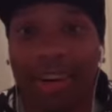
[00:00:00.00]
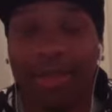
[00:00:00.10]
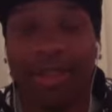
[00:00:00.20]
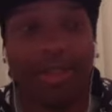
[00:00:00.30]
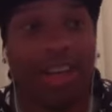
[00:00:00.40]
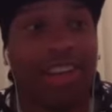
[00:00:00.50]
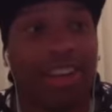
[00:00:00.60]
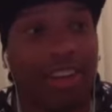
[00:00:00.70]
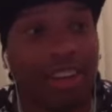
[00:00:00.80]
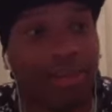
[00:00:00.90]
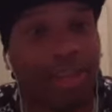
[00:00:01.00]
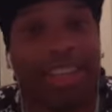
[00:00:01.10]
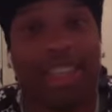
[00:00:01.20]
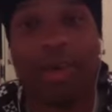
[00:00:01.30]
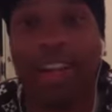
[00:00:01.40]
still trying to learn. I'm trying to
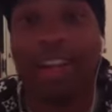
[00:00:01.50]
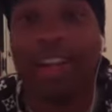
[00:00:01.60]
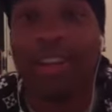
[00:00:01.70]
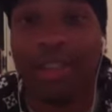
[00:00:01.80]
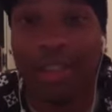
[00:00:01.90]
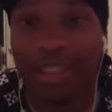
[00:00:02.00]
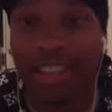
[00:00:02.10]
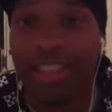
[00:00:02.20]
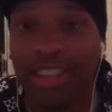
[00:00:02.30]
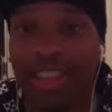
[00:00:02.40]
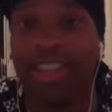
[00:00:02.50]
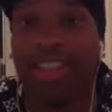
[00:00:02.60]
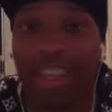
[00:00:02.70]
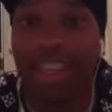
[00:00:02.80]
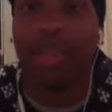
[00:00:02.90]
think what I learned in,
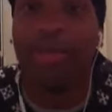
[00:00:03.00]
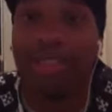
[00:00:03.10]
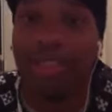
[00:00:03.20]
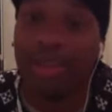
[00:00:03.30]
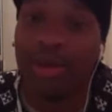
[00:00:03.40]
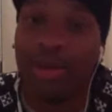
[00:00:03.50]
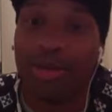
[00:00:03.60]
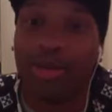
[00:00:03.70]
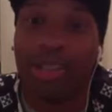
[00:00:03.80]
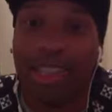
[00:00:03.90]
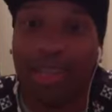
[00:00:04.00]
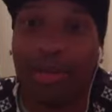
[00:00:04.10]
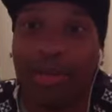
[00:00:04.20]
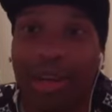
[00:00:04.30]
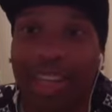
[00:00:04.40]
in elementary school.
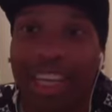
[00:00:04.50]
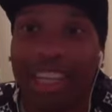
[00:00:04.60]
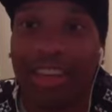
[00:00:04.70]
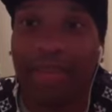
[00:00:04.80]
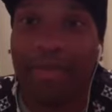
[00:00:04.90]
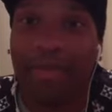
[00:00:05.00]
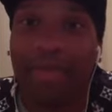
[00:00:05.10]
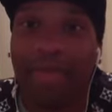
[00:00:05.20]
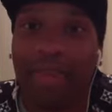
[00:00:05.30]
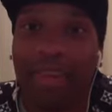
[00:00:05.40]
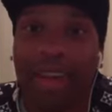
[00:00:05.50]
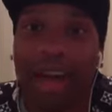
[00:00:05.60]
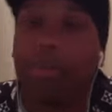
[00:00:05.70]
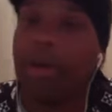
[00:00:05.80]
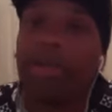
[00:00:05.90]
But like,
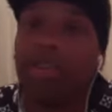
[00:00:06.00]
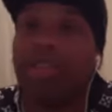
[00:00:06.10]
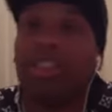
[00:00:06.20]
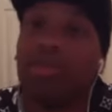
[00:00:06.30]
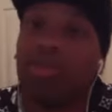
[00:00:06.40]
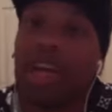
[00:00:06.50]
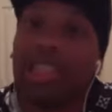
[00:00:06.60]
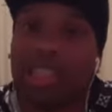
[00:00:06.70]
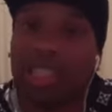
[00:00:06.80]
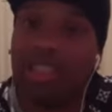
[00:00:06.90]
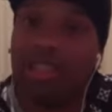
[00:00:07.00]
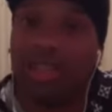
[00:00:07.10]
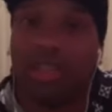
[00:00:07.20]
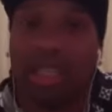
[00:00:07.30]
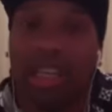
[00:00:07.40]
I probably couldn't just process it. You know
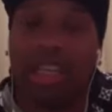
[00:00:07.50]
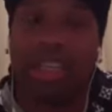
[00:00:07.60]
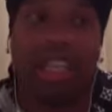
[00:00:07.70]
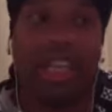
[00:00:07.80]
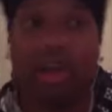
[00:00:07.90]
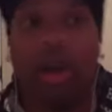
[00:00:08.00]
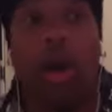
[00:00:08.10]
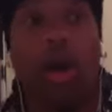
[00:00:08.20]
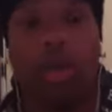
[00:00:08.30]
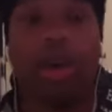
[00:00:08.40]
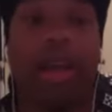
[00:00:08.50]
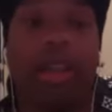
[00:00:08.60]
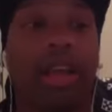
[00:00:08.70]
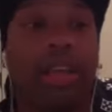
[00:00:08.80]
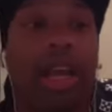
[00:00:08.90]
what I'm saying? Because like, when I
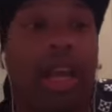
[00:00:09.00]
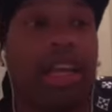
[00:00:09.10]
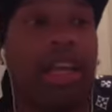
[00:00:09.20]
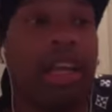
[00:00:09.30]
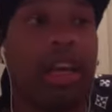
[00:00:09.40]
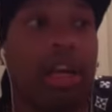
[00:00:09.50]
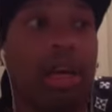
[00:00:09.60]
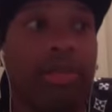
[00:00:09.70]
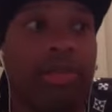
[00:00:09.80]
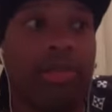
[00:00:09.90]
thought of Nelly and I'm